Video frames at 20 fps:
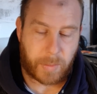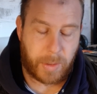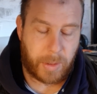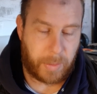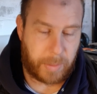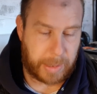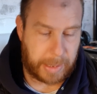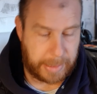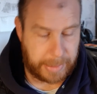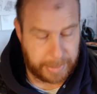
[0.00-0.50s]

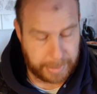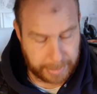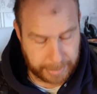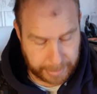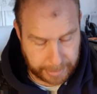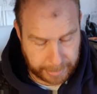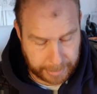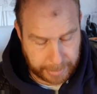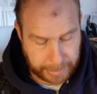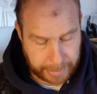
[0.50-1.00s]
Okay,
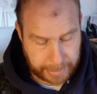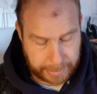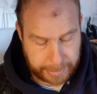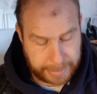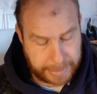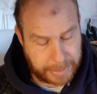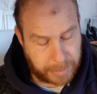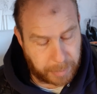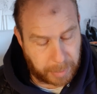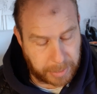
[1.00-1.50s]
this
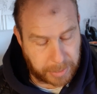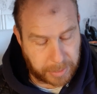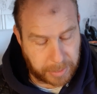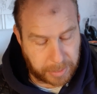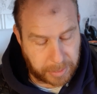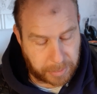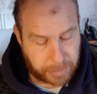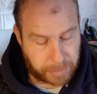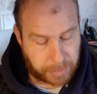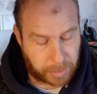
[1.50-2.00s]
next question
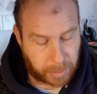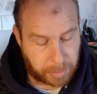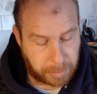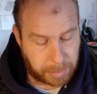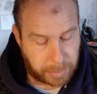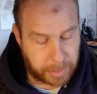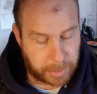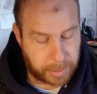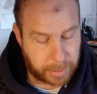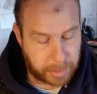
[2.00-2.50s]
is
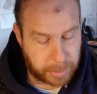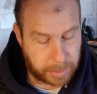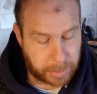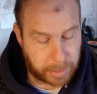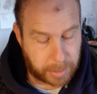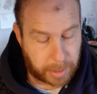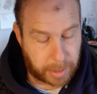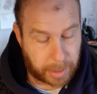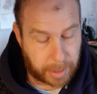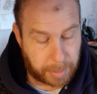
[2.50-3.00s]
from
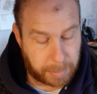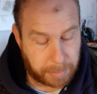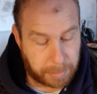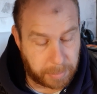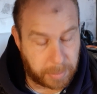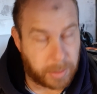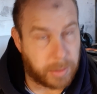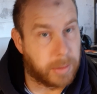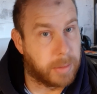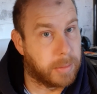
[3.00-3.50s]

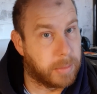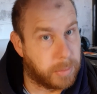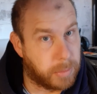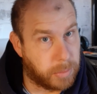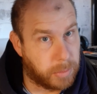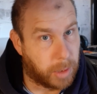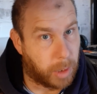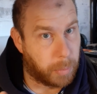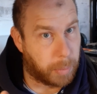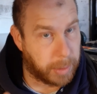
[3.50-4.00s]

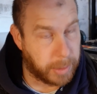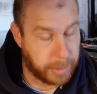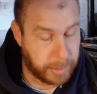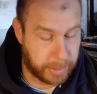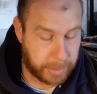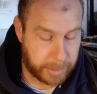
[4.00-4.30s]
no one.